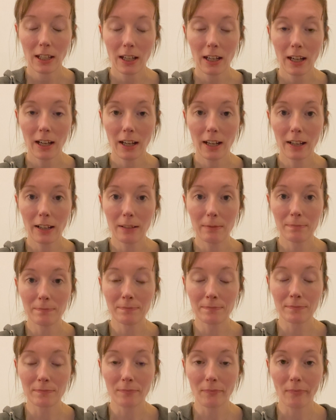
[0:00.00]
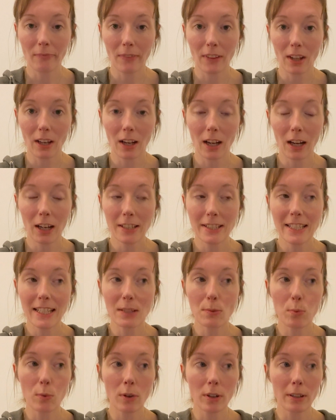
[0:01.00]
I
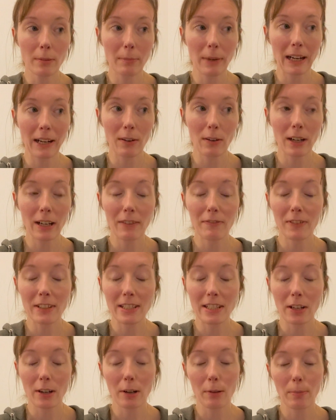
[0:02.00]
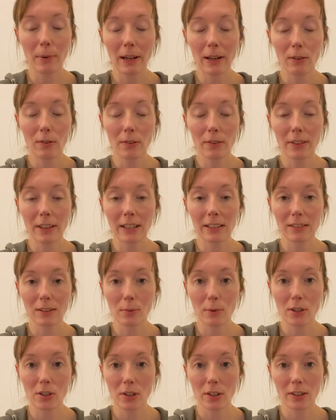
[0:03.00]
did one about a video about things I
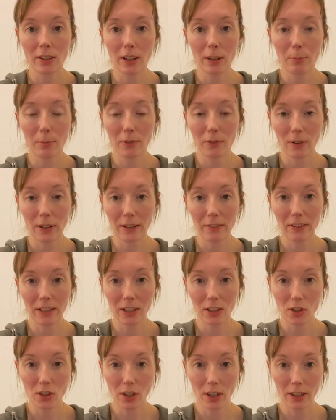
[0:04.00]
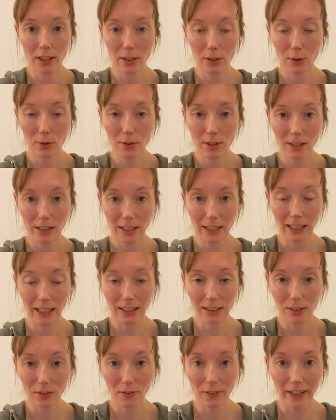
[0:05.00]
wish I'd known before having a child, and
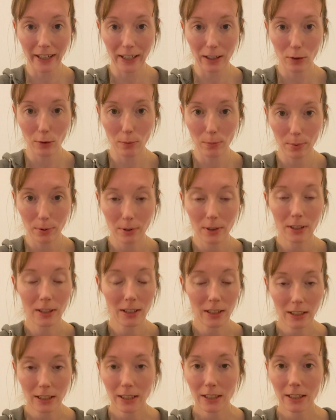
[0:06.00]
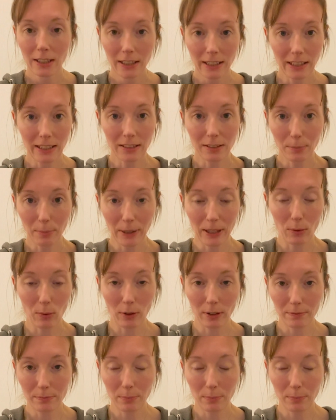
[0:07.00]
ask for help is a big one.